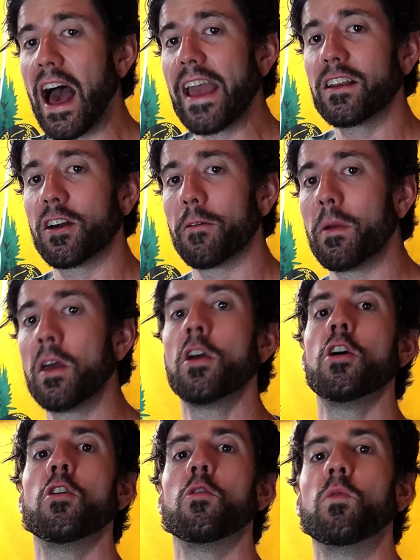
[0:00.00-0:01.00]
item
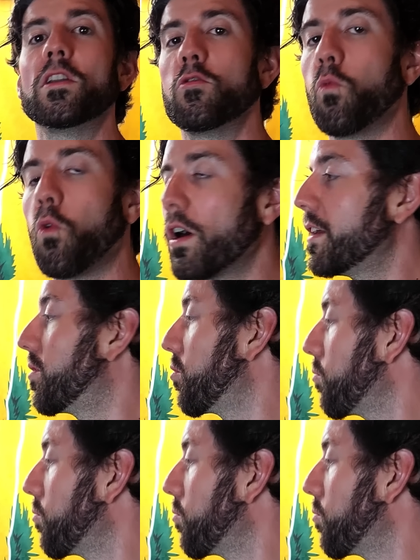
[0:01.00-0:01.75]
when you wanted the